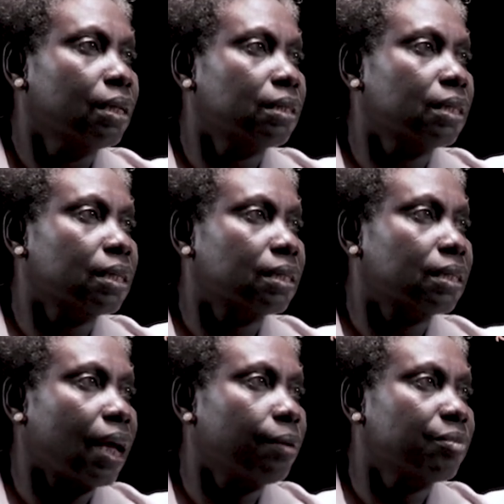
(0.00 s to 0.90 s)
6
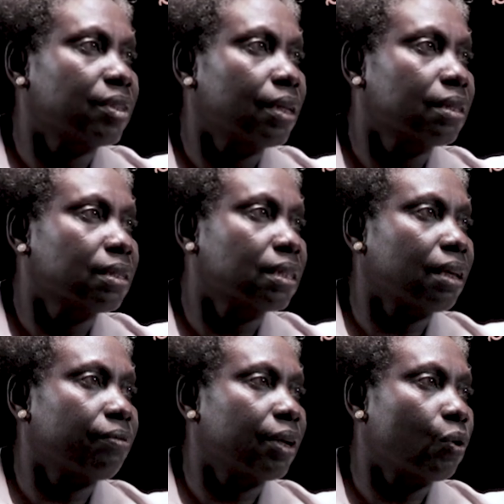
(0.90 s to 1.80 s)
times
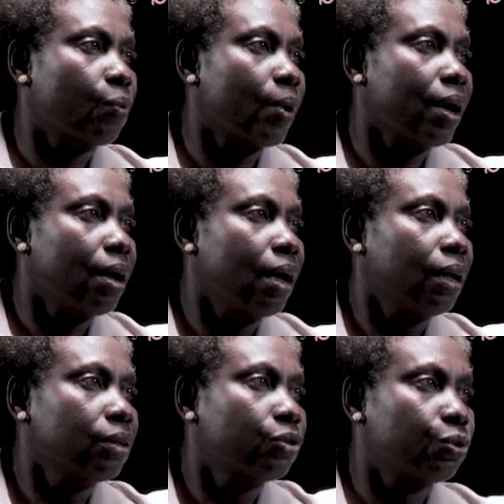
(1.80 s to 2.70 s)
7 over
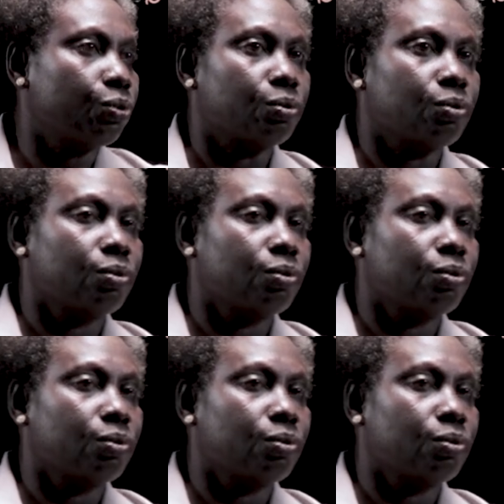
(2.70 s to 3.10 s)
2.